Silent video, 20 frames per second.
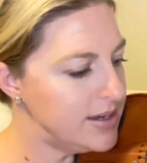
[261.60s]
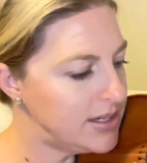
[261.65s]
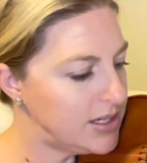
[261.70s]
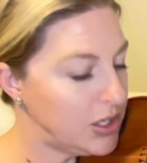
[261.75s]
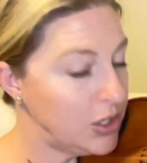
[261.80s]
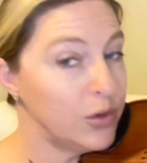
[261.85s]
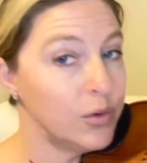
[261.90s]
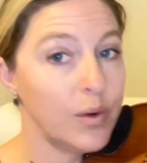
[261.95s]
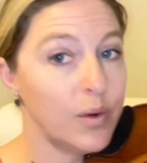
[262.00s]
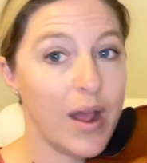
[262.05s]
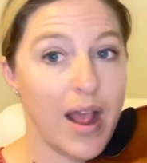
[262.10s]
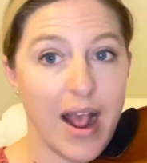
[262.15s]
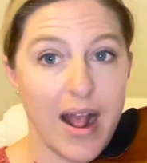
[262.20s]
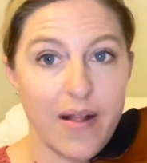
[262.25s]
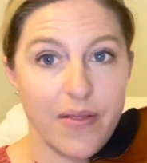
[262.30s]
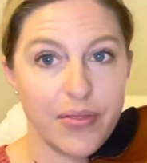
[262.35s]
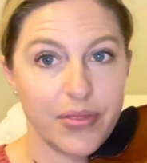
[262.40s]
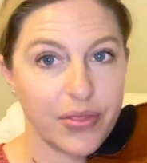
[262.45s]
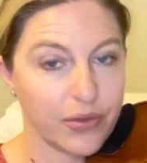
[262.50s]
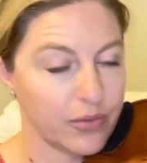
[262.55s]
two,
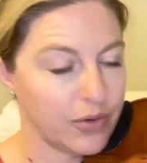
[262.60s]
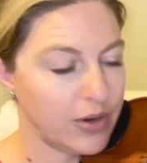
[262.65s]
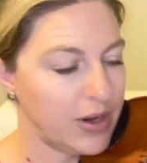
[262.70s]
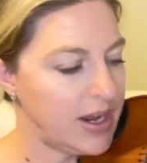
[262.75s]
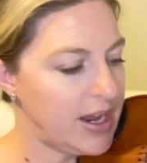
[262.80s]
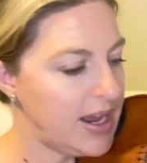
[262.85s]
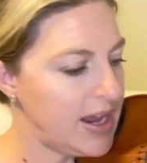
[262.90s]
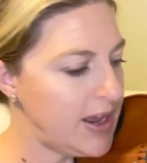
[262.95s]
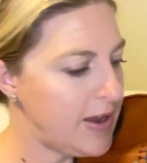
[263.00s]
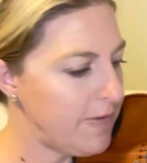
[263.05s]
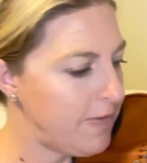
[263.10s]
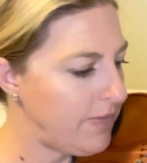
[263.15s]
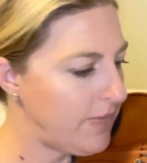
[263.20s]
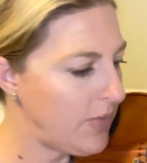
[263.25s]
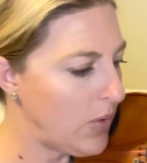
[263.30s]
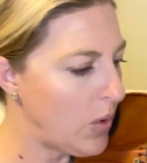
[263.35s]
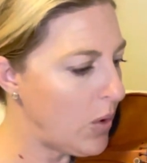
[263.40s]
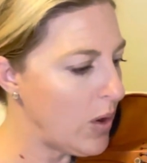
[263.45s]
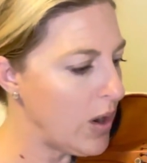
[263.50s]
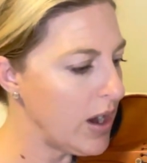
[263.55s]
and three,
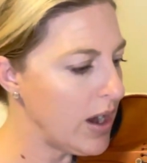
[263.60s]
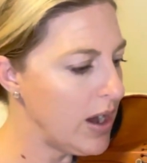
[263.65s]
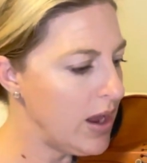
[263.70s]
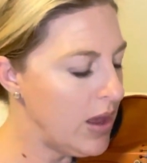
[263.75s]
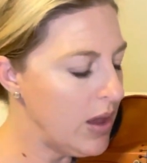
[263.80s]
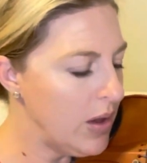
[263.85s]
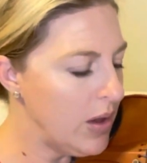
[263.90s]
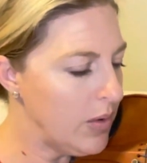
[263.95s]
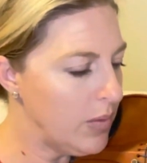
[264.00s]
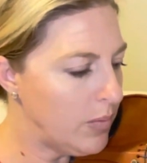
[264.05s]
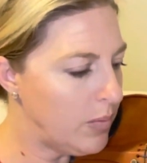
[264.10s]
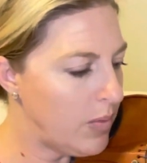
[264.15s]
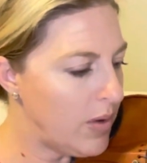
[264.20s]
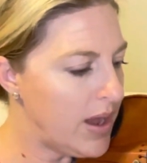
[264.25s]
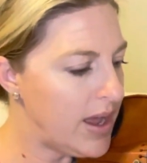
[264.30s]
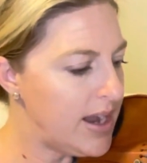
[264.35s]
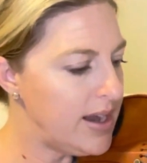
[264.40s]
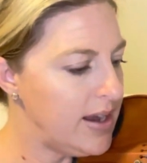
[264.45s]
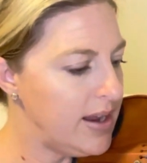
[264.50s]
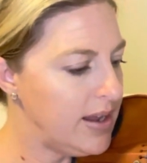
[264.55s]
four,
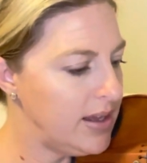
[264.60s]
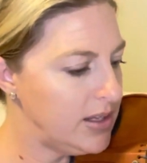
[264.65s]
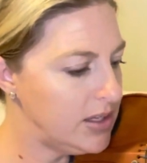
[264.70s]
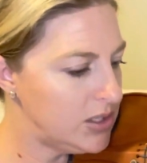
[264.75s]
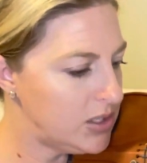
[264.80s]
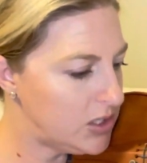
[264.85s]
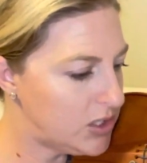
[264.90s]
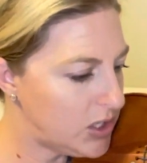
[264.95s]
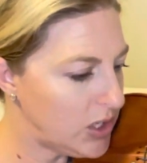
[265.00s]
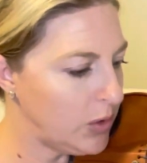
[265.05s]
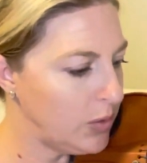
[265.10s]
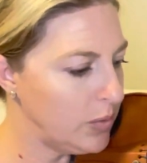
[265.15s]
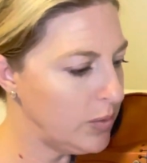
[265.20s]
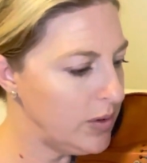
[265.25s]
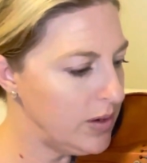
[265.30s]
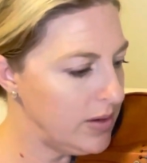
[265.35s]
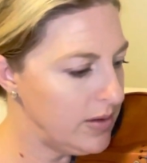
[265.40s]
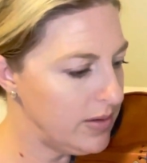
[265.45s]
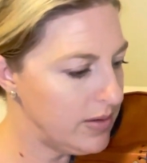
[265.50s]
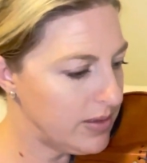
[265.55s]
one, two,
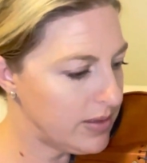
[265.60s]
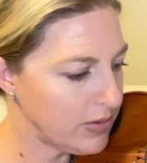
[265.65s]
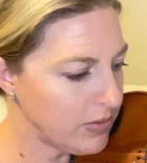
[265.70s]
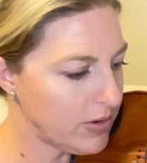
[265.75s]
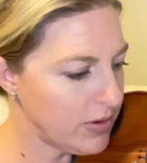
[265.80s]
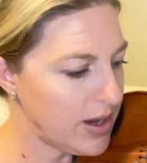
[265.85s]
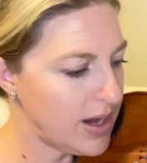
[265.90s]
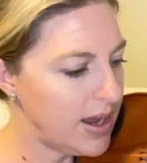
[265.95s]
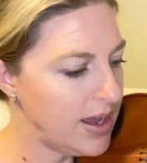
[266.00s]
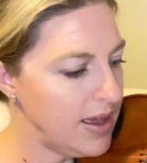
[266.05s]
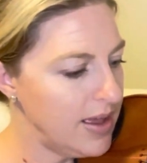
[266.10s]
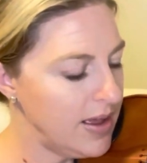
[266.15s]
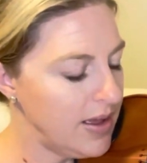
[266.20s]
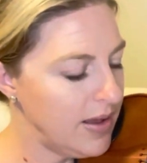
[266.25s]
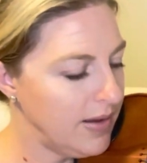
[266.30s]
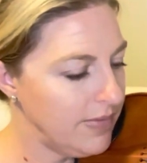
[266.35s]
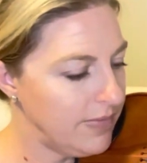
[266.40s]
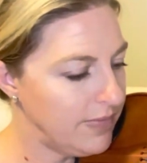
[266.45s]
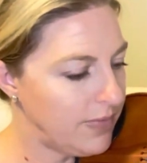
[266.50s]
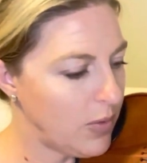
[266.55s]
three,
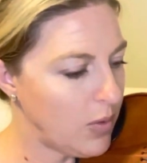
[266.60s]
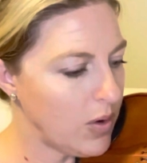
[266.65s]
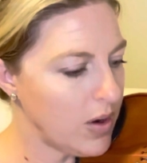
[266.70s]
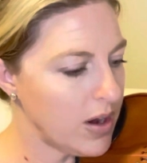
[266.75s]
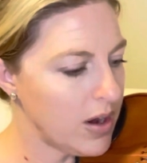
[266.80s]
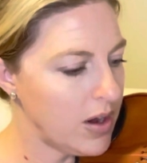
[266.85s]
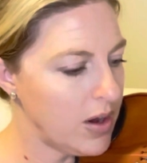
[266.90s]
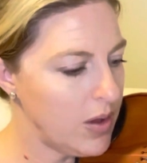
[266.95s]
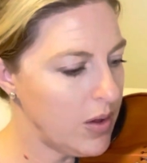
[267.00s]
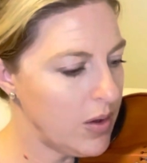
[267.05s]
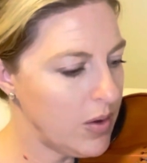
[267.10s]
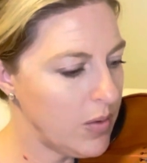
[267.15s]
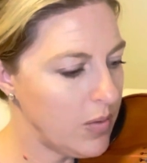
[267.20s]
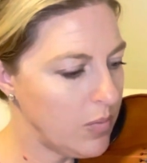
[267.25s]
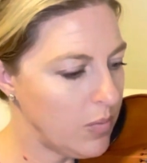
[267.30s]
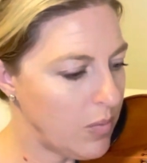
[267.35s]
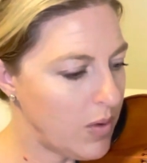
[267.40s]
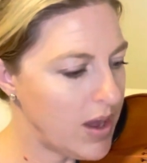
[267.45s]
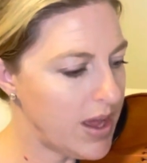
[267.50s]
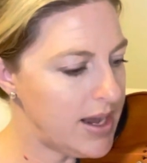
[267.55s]
four,
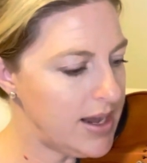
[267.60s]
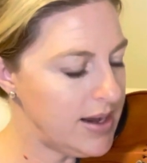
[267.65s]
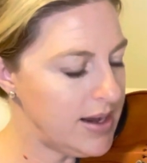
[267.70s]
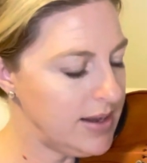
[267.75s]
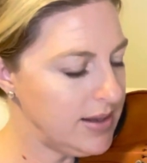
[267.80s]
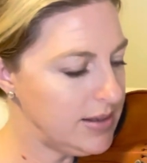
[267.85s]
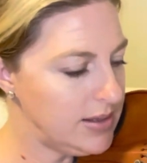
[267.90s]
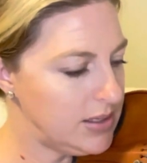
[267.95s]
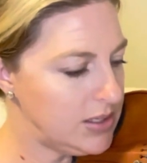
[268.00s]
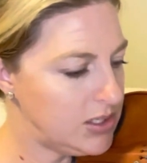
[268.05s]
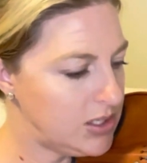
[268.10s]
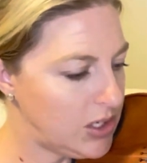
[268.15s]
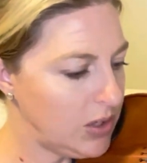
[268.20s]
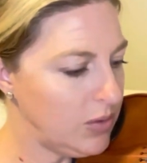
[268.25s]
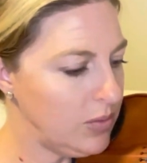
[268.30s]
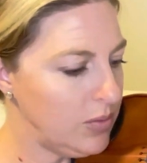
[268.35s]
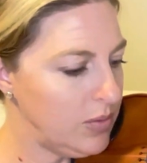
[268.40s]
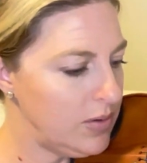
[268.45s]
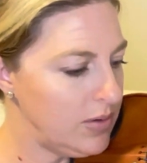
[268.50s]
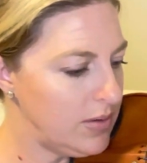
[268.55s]
one,
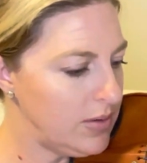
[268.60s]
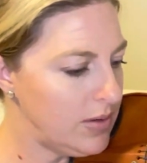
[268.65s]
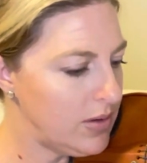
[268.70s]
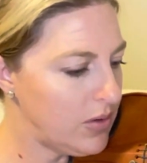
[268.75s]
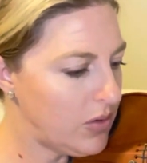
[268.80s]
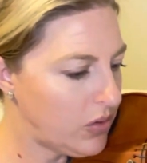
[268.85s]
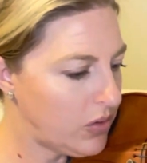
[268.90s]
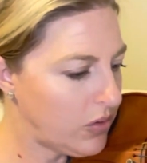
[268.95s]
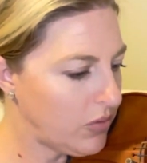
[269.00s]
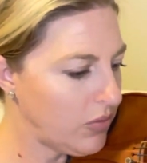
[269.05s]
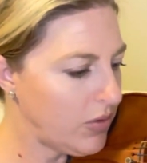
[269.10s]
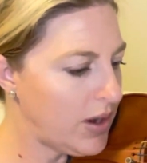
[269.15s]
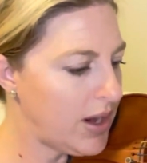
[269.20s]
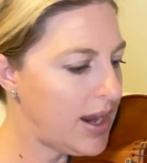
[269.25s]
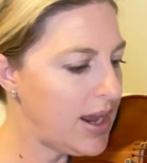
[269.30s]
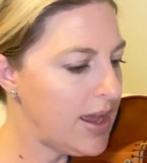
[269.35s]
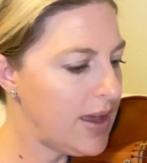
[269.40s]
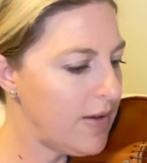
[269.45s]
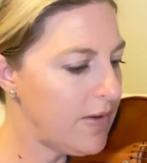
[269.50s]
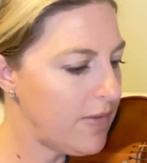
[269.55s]
two,
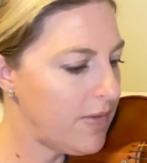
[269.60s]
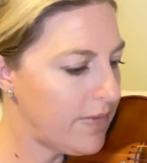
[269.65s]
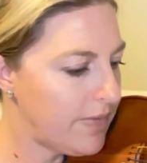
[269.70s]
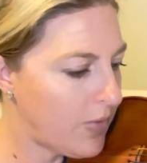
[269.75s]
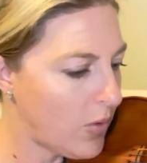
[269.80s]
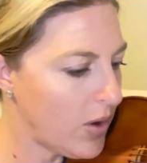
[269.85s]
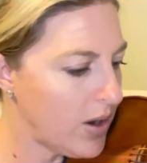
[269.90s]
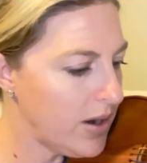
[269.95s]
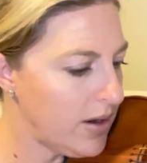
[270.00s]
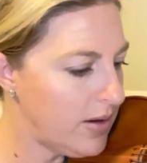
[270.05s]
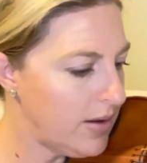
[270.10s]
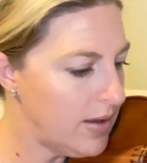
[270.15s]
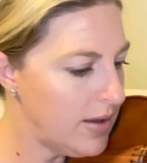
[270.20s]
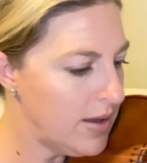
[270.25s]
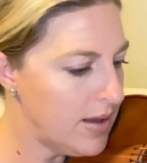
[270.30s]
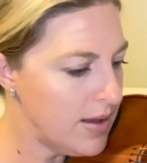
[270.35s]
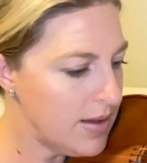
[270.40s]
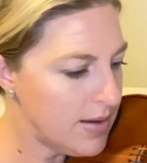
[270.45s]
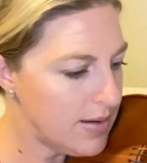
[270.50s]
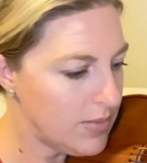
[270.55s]
three, four,
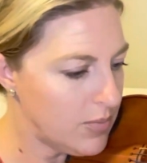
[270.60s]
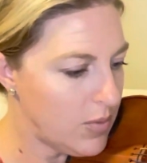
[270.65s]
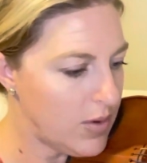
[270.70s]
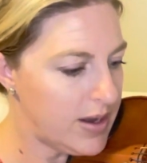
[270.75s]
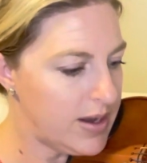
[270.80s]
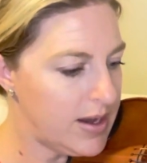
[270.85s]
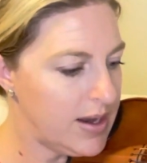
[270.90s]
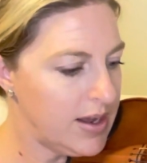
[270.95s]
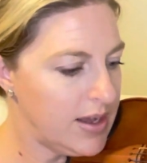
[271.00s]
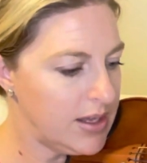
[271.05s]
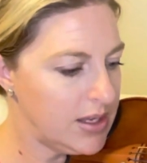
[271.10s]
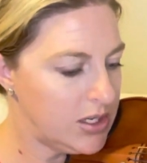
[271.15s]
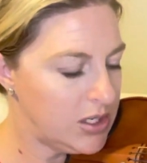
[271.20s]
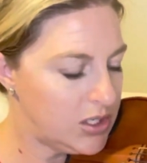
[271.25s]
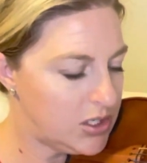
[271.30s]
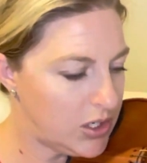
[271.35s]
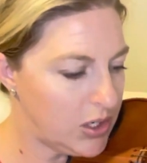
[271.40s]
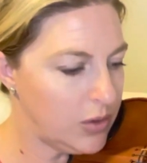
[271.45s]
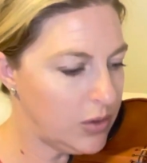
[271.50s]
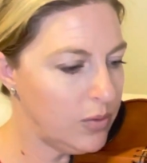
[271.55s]
one,
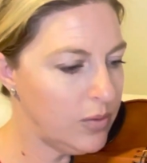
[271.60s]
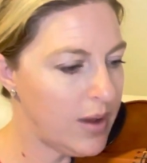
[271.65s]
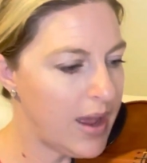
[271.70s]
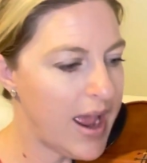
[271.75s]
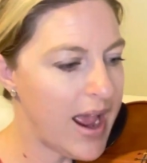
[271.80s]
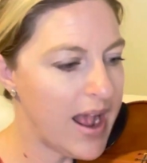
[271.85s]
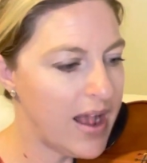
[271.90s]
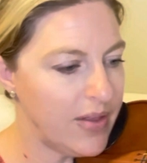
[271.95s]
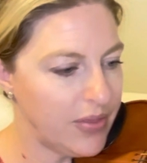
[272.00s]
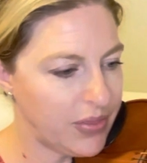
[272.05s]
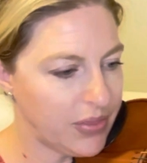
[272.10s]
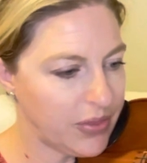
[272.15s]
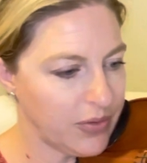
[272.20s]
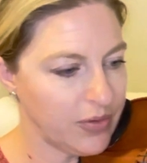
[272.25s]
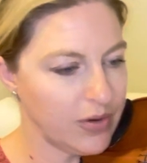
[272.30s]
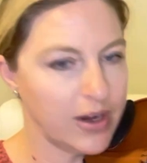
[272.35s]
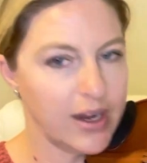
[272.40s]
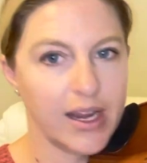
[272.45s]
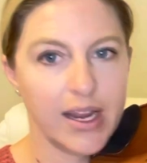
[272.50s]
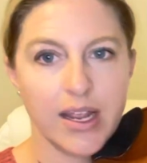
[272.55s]
two, and
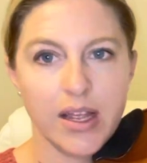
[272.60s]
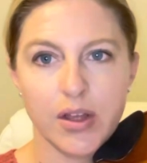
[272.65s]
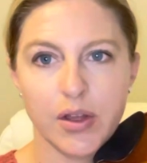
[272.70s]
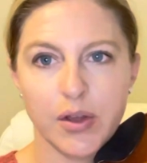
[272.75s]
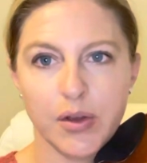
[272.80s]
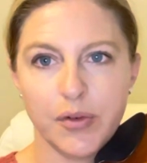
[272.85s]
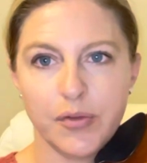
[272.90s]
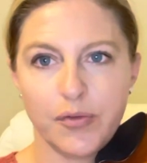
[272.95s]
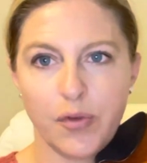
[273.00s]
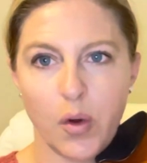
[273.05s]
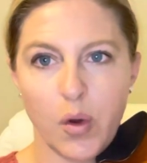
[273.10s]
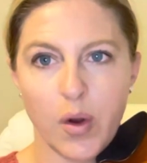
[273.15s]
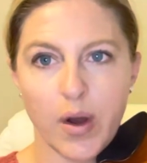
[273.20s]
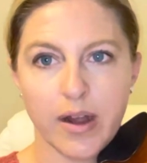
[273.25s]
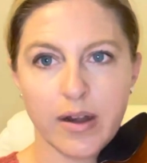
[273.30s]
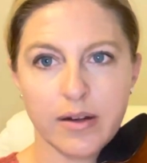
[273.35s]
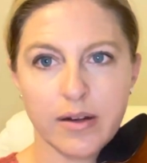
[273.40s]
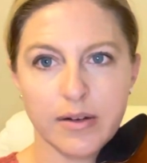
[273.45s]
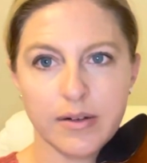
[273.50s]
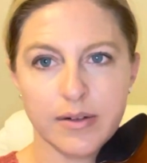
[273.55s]
three,
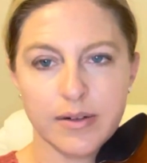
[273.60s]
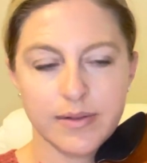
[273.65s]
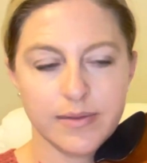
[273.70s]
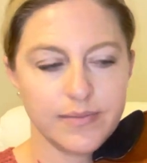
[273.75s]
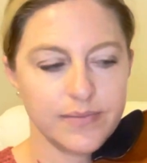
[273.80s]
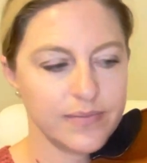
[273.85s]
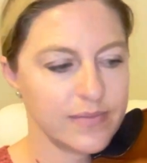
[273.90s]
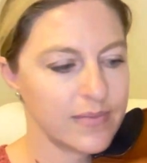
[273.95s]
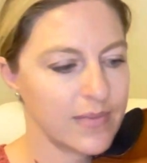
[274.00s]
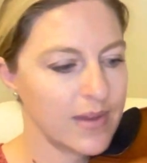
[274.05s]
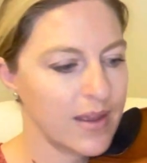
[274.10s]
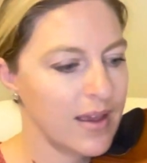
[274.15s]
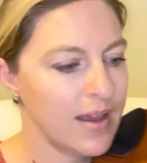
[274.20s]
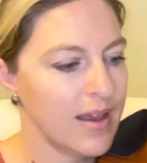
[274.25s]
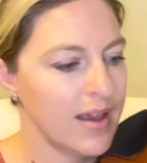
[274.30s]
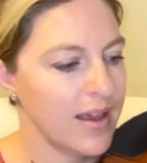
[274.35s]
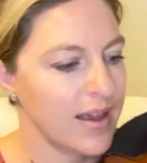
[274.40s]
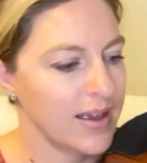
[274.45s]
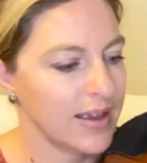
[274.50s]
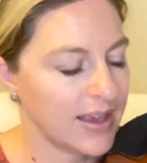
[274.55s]
four.
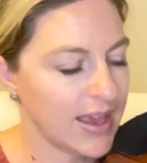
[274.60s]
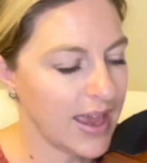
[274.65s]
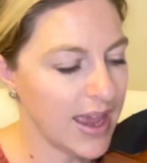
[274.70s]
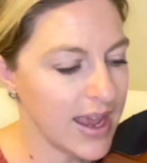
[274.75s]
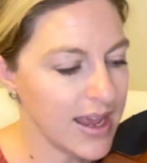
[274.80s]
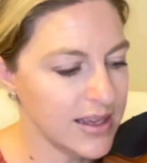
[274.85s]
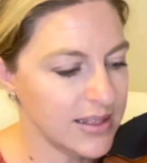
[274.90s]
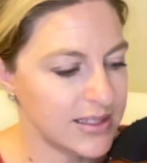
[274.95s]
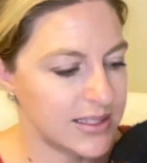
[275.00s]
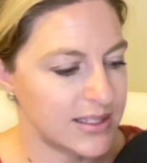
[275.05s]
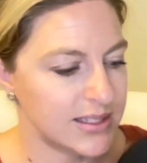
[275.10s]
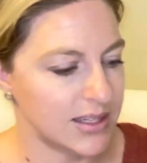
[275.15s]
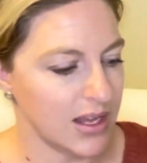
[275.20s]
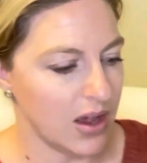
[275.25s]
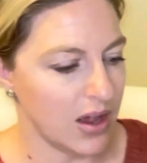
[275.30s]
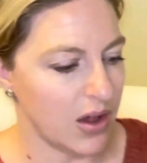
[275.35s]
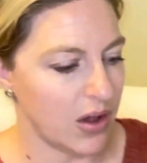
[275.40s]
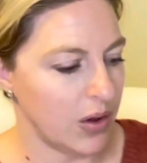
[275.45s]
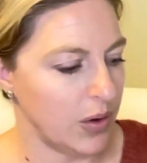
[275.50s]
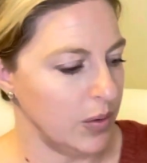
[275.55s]
Okay,
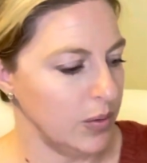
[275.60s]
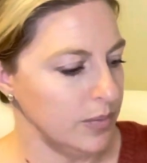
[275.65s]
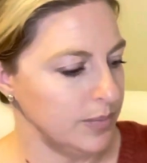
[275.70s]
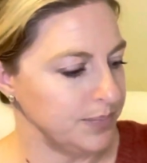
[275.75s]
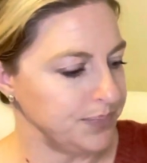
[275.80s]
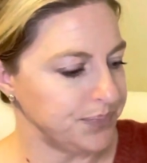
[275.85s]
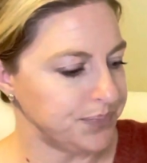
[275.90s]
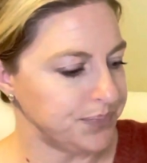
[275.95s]
so